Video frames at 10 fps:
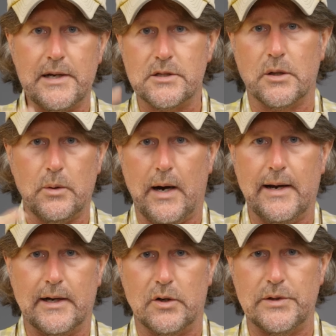so I
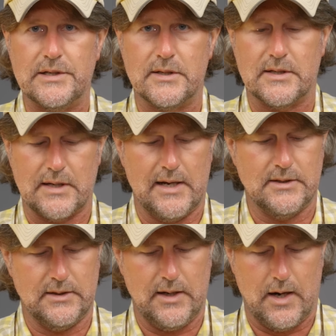increase the size
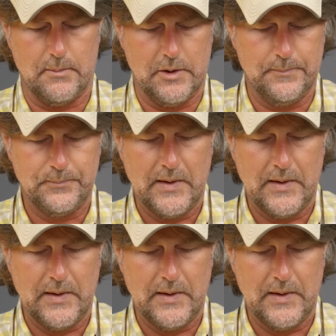of the arbor.